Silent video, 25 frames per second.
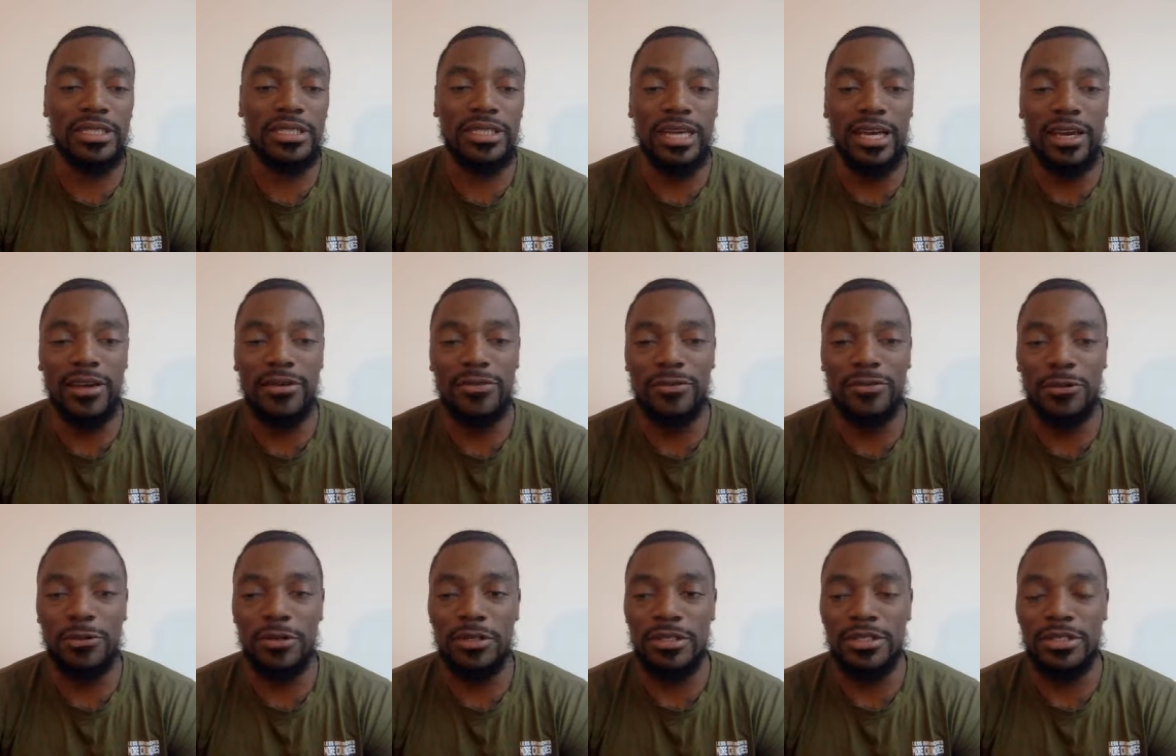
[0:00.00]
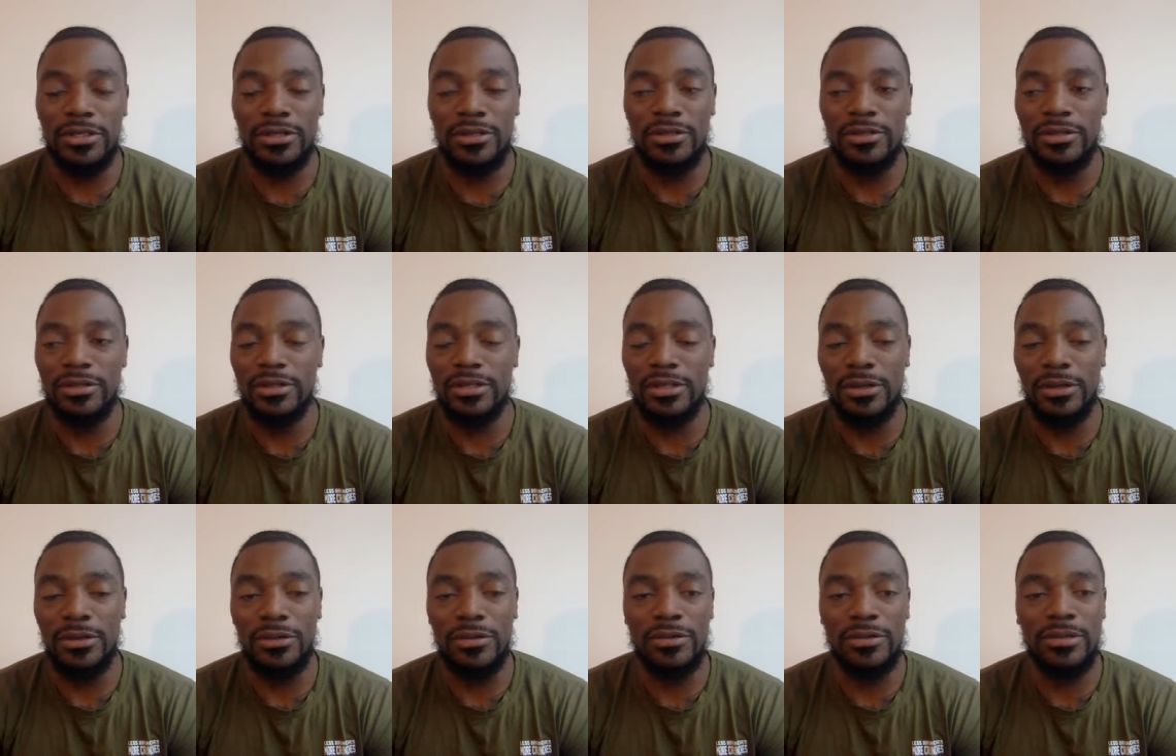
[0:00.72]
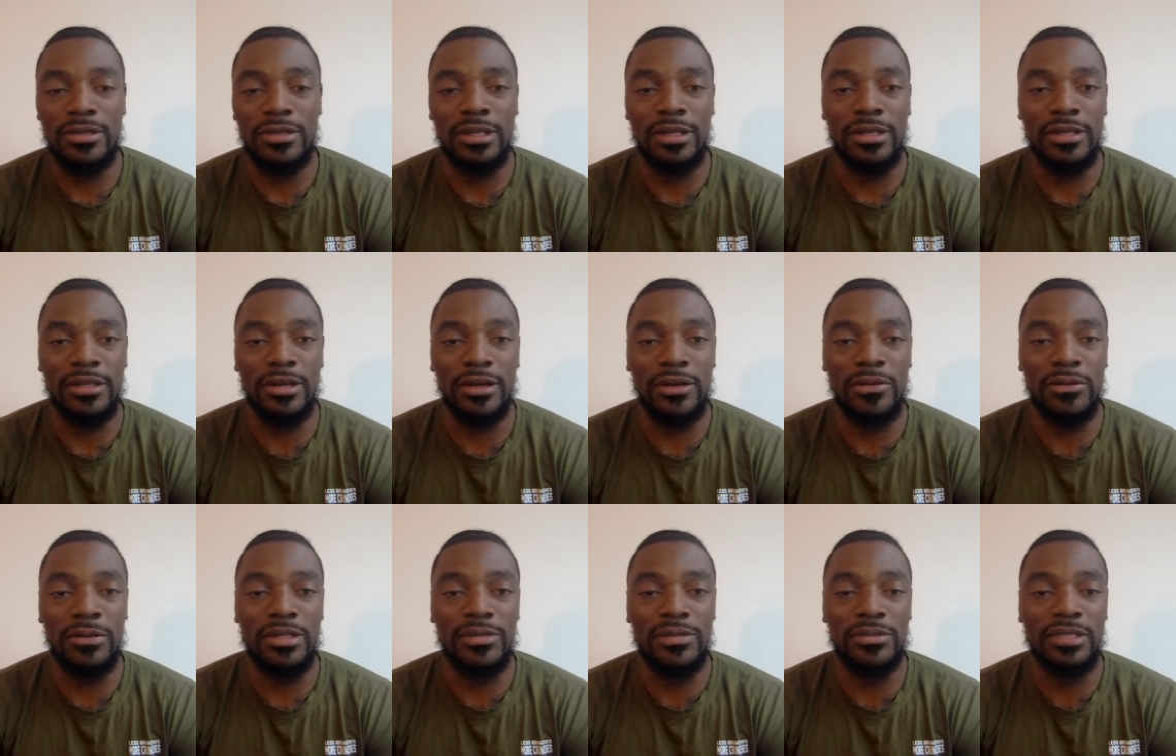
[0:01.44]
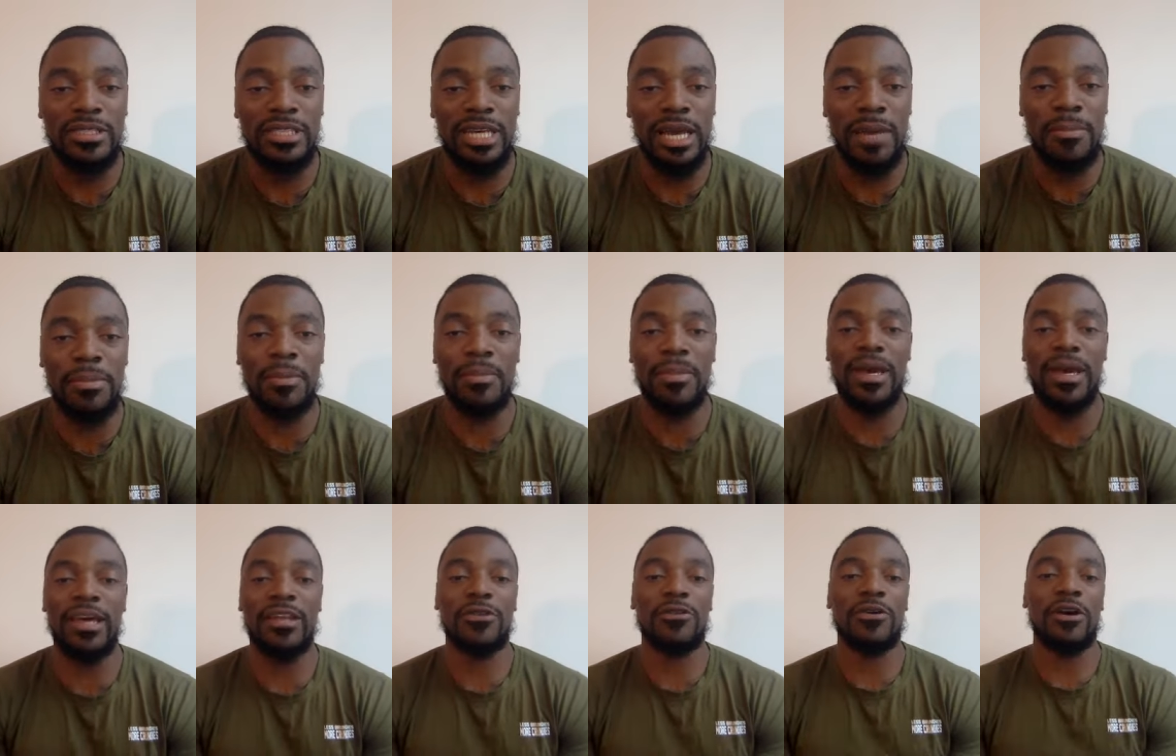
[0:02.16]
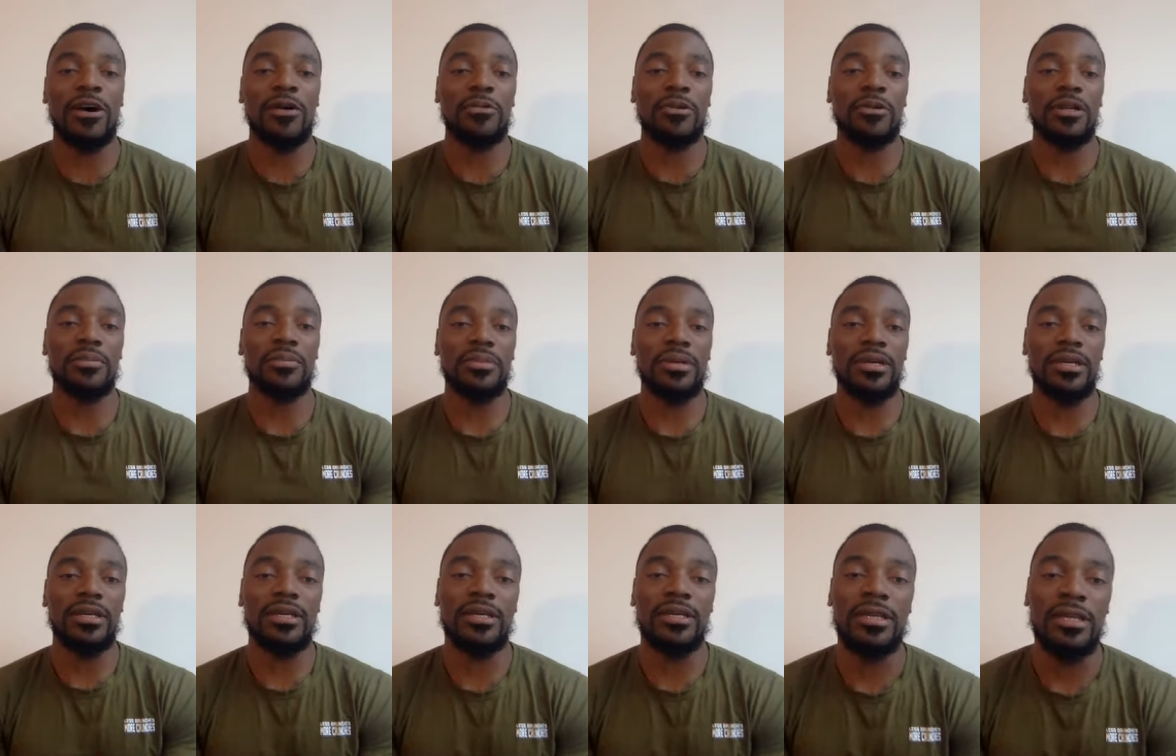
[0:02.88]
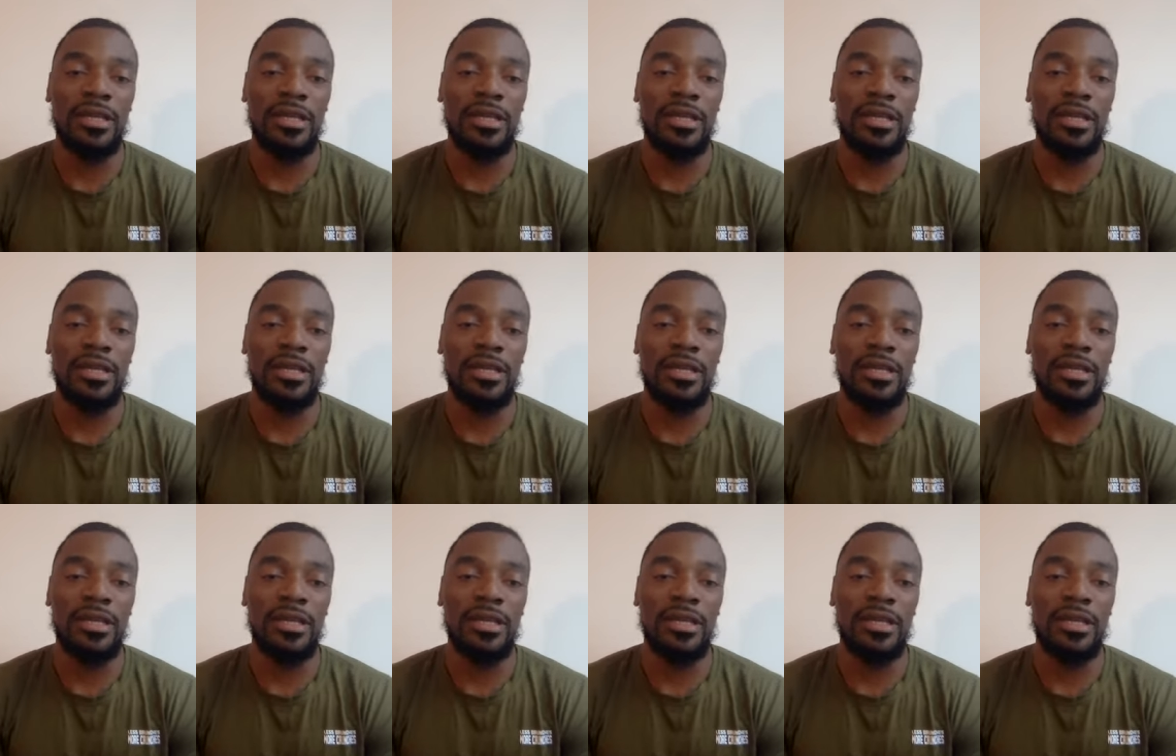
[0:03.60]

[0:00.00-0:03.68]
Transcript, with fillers: to stand for. So, so uh, you know, what what type of man do I want to be?